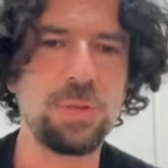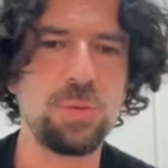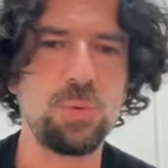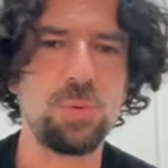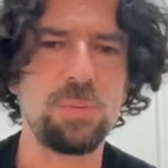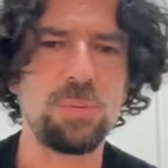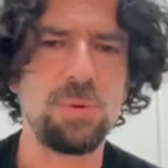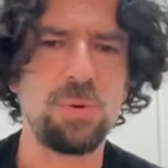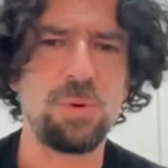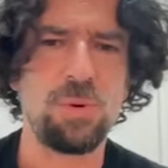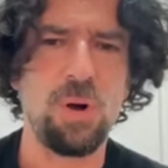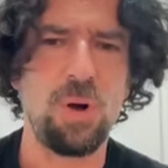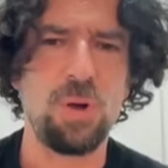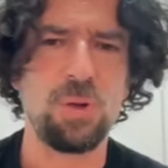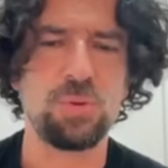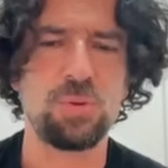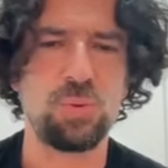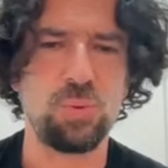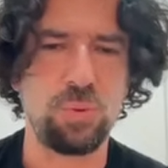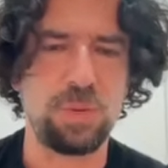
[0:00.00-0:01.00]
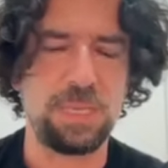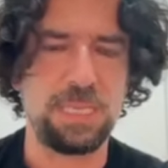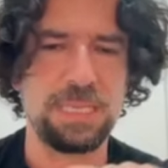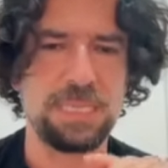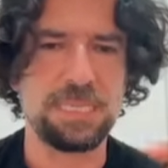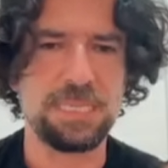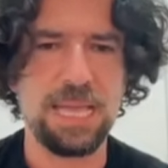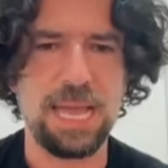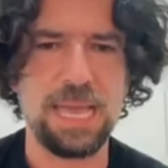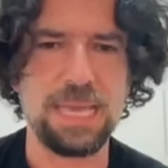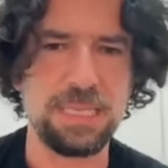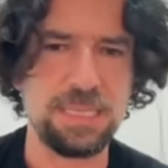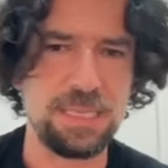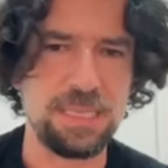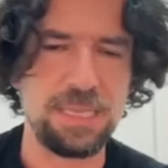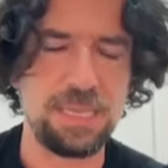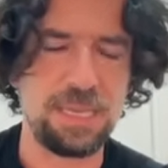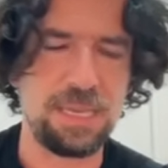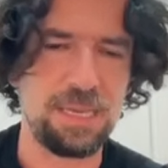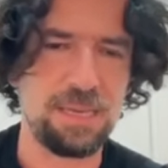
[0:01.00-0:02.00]
to go to inside
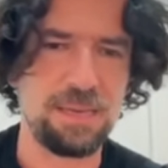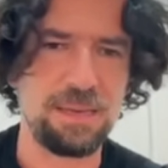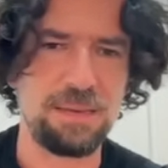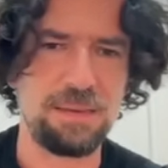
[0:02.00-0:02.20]
the